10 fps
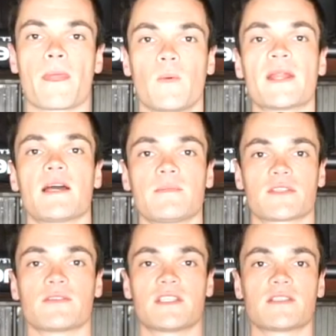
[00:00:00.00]
When it comes
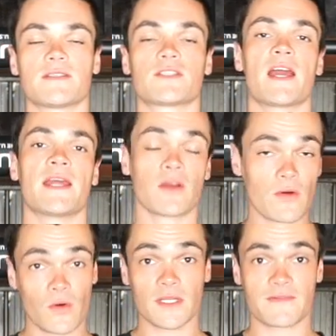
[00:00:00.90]
to resistance training
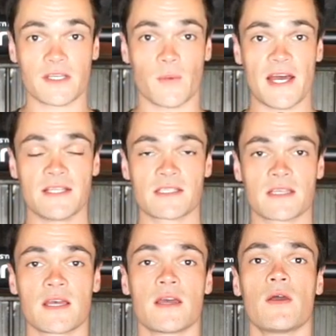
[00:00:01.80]
or lifting
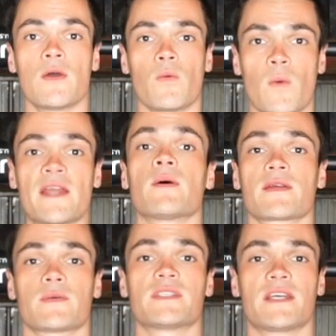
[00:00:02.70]
weights, when going
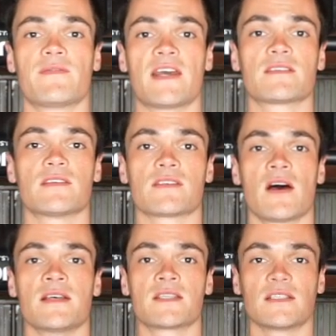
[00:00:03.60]
through a set of
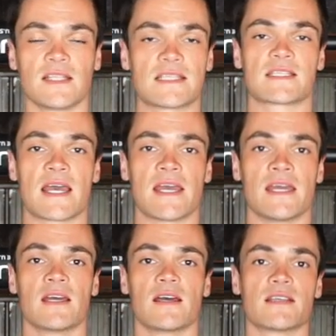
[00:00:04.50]
exercise, let's
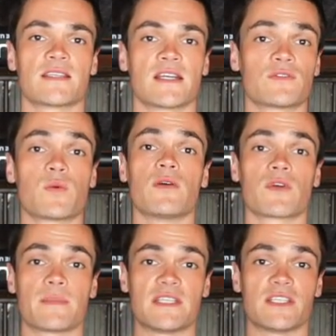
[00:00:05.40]
say a set of 12
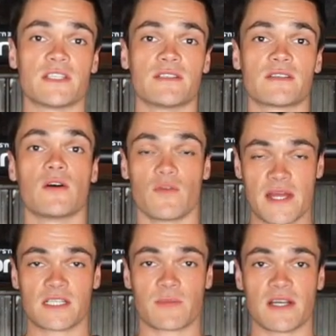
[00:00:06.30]
repetitions of a
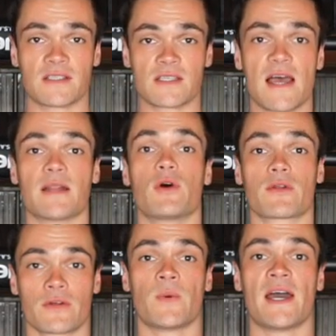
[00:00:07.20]
bench press at a
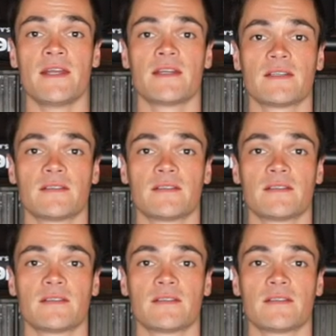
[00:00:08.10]
moderate weight,